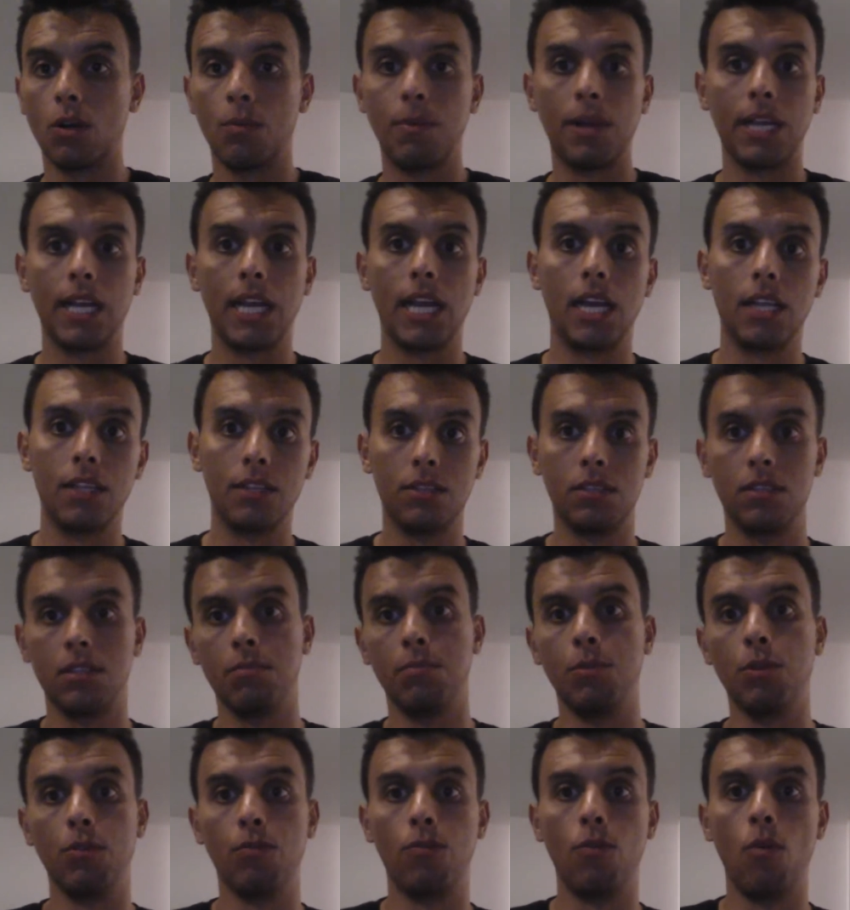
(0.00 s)
oh my God, this is a
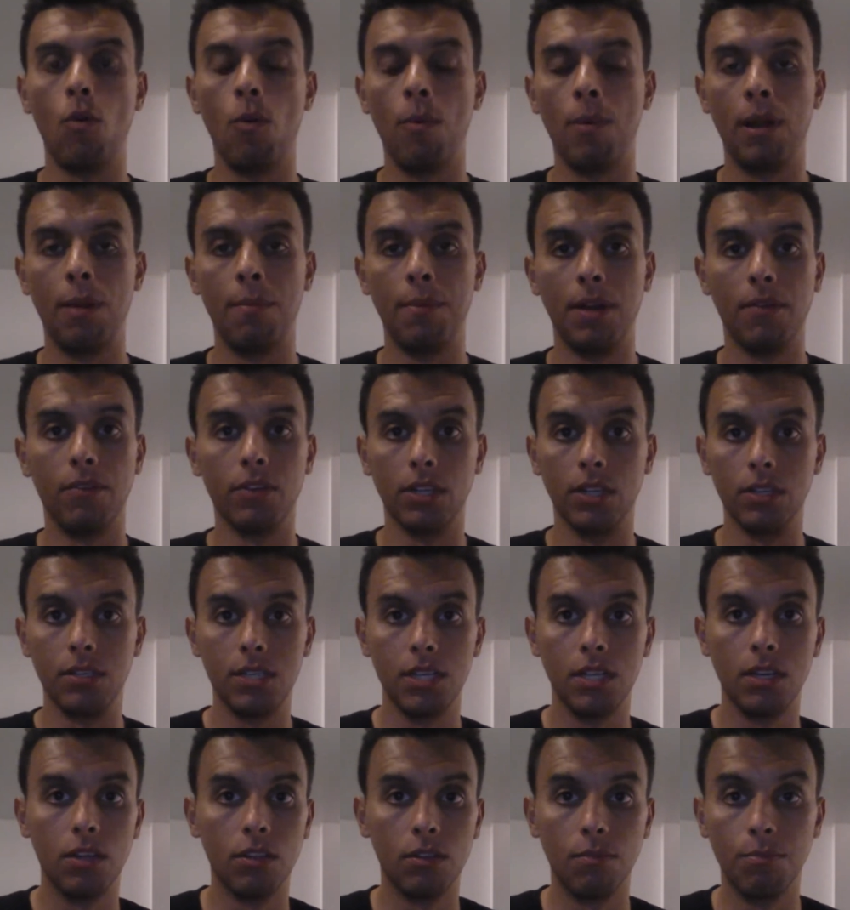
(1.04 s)
beautiful woman, I'm never going to
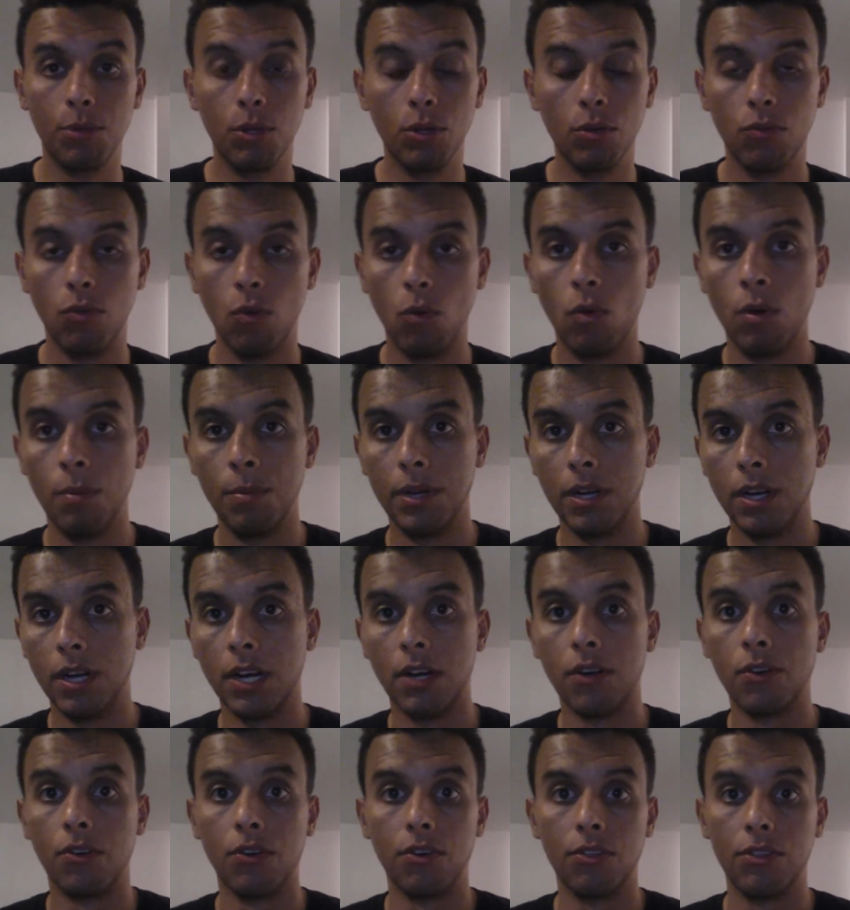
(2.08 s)
see another beautiful woman
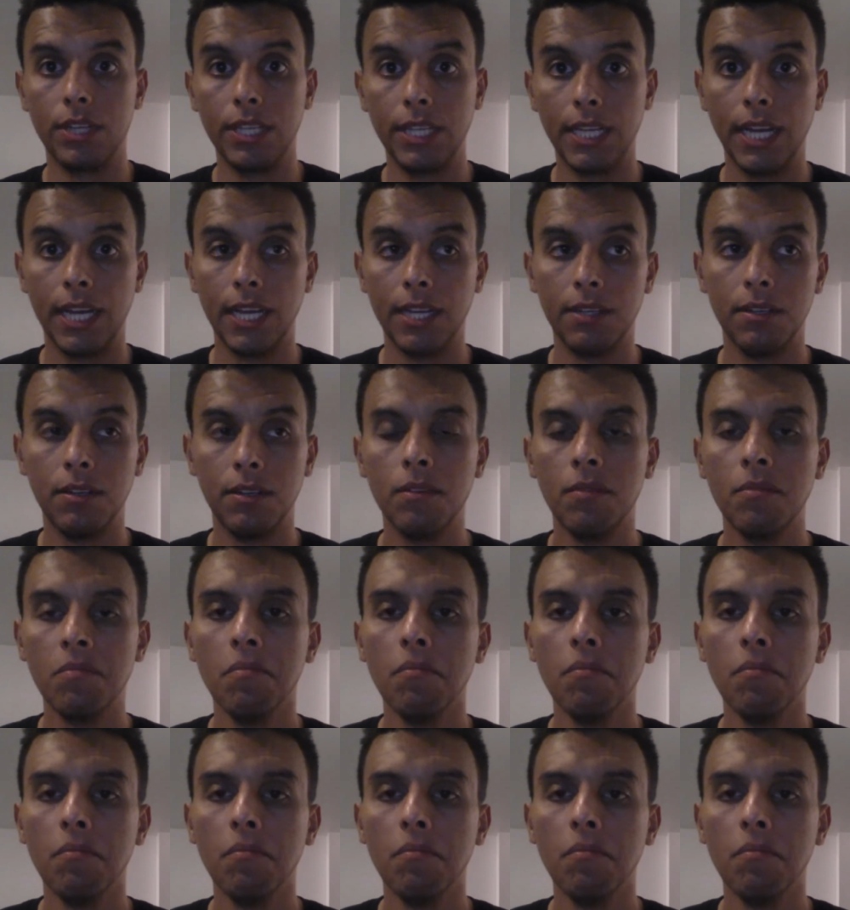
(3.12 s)
on earth again,